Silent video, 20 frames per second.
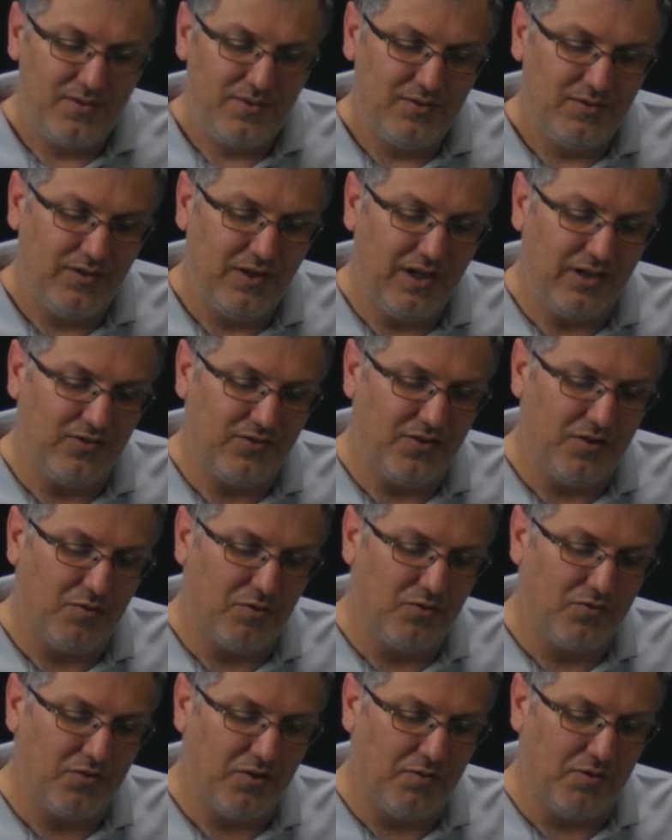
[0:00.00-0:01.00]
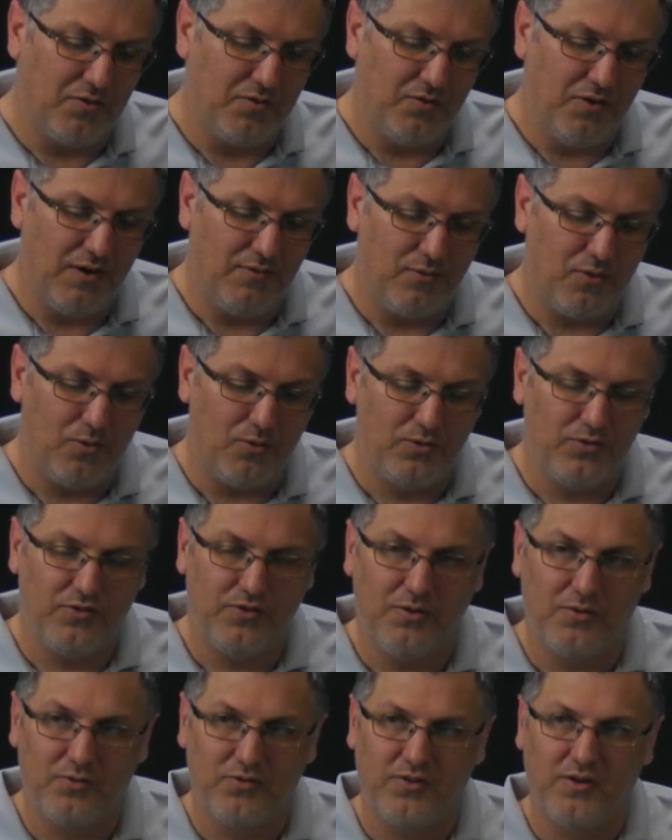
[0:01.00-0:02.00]
Yeah, 0, 0. You have a hole at
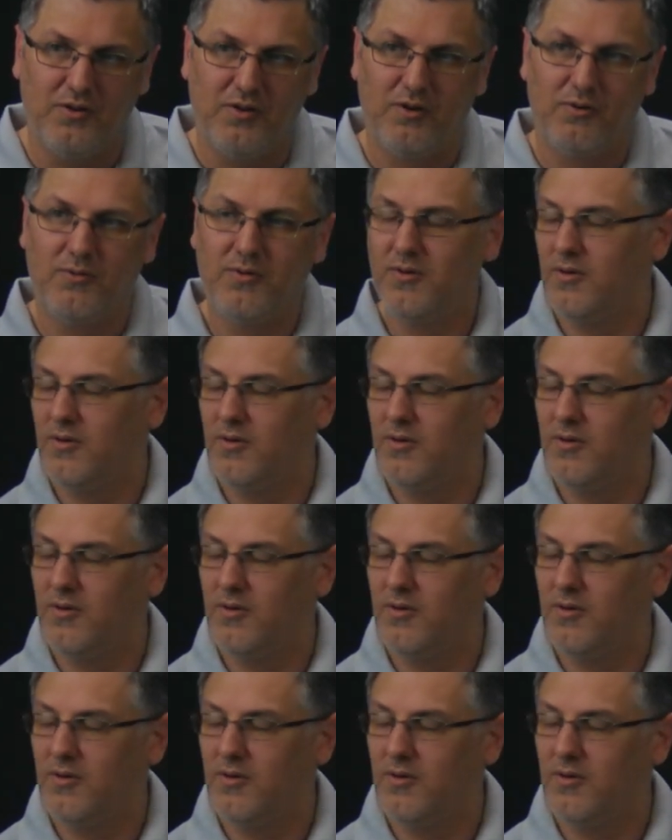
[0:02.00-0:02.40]
0, 0.